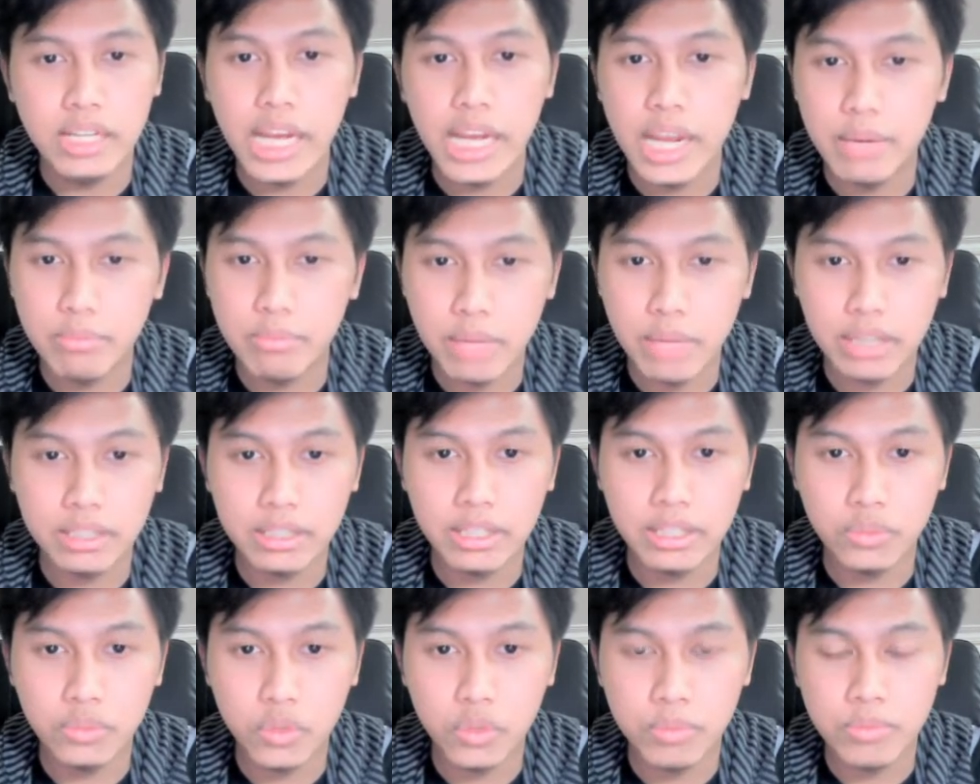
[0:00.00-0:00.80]
and
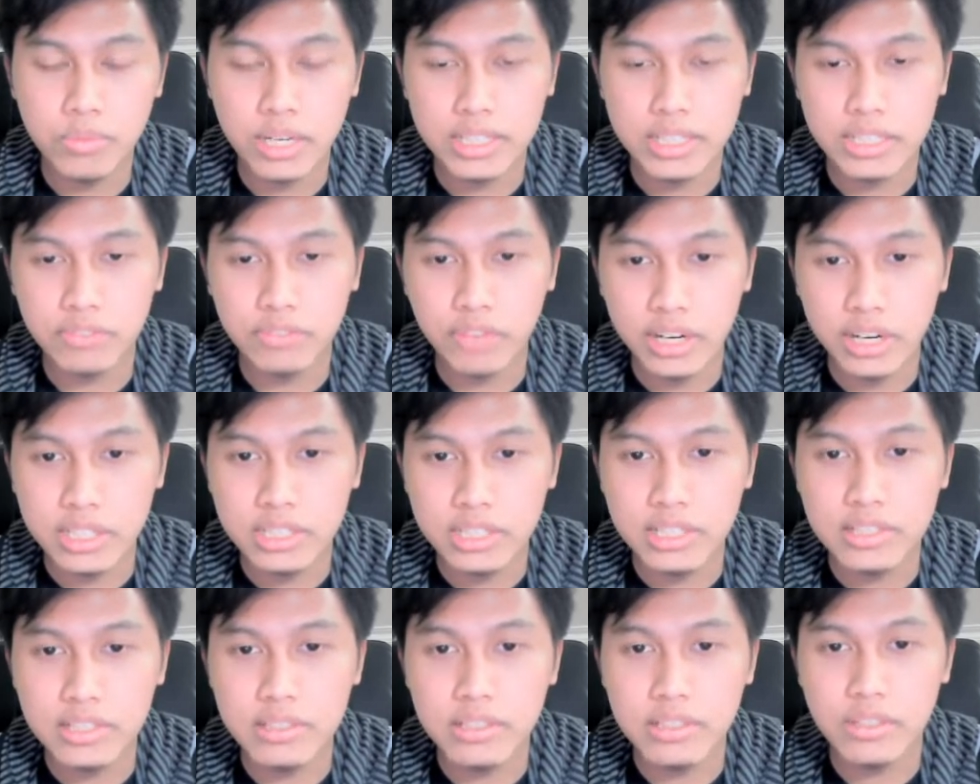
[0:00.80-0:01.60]
making room
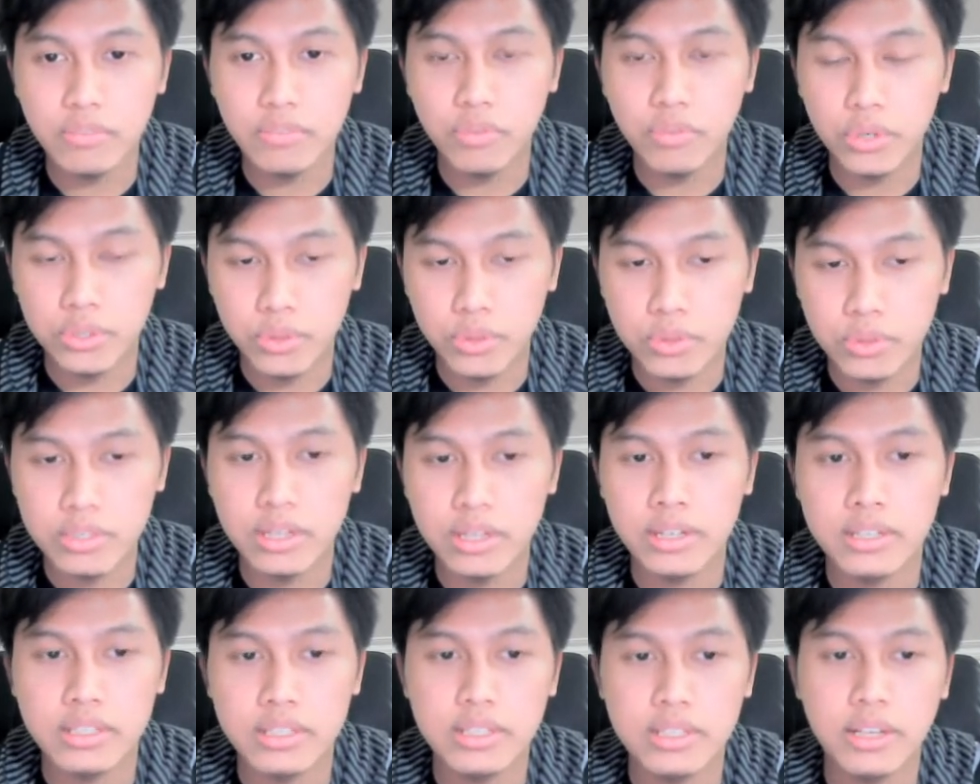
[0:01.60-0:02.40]
reservations for
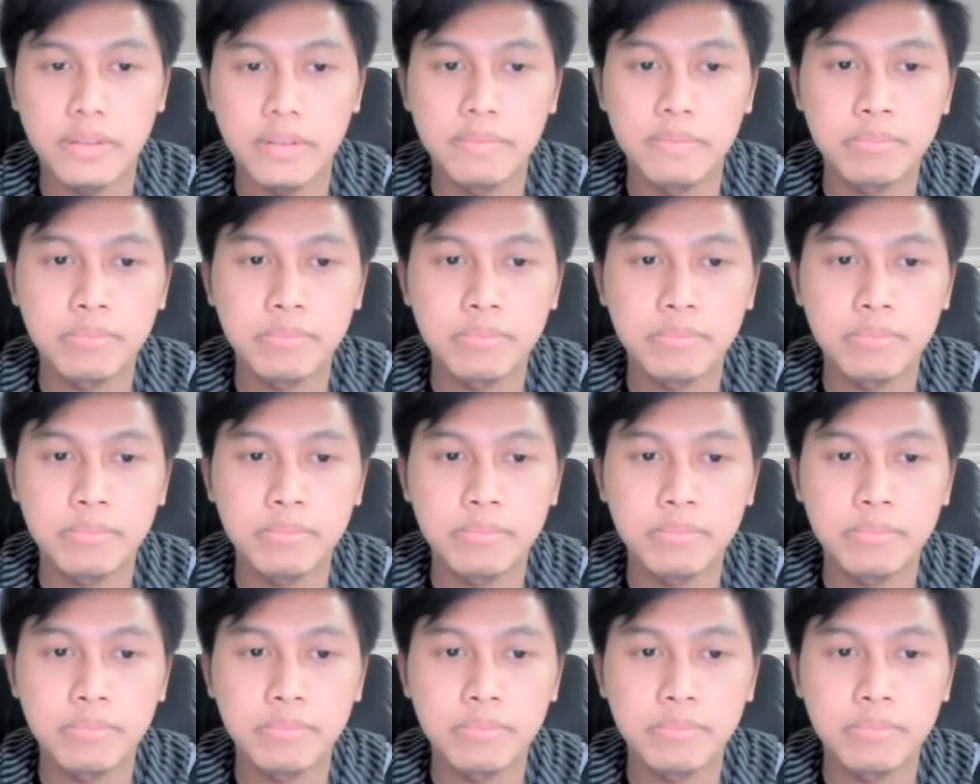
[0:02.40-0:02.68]
users.